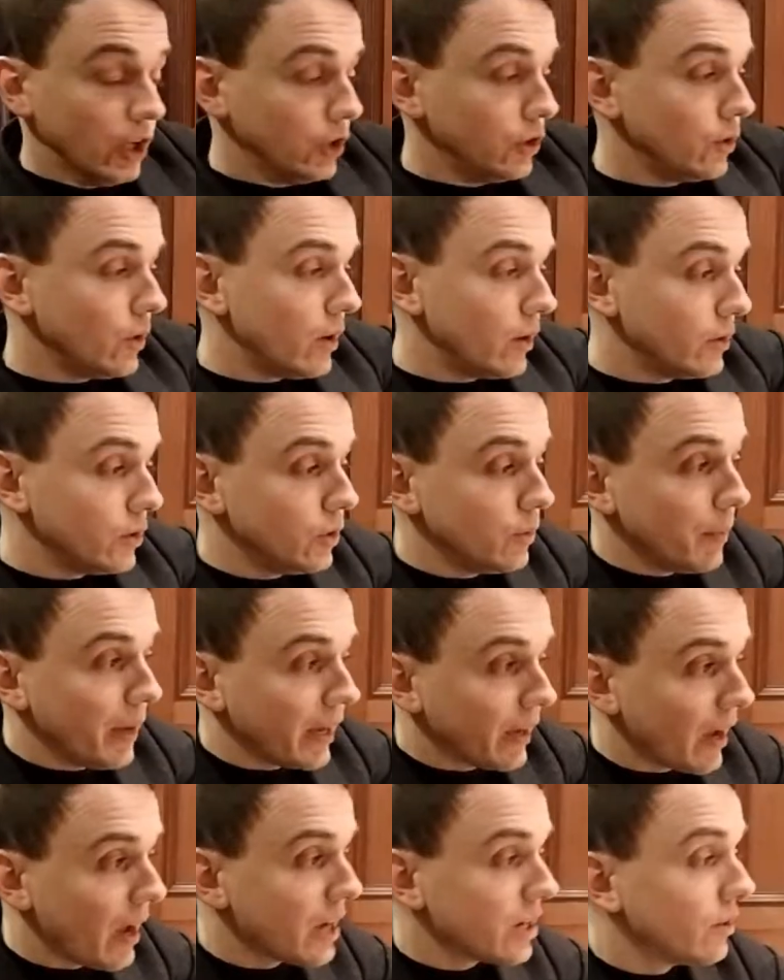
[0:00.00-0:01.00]
you
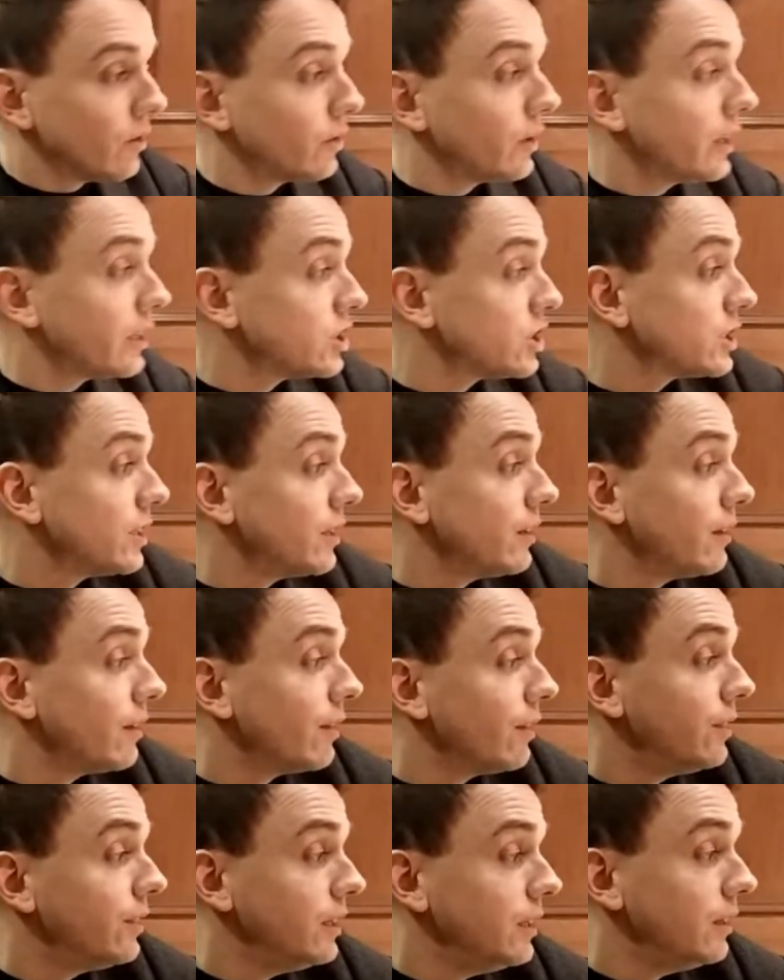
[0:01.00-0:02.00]
make on action
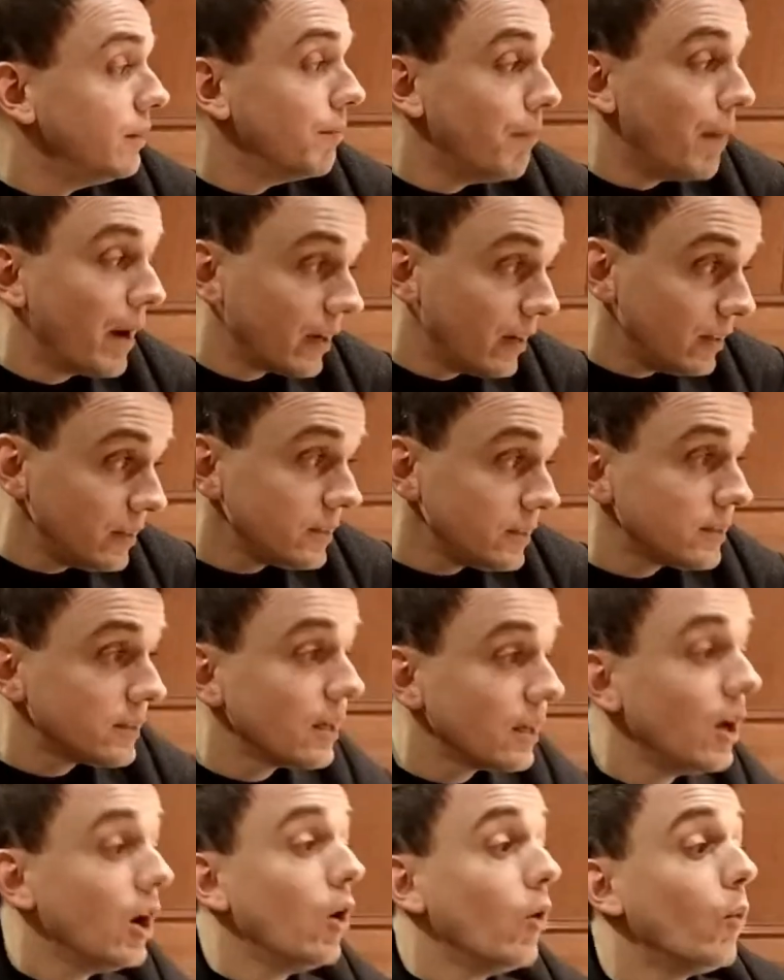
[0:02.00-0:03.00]
the magnets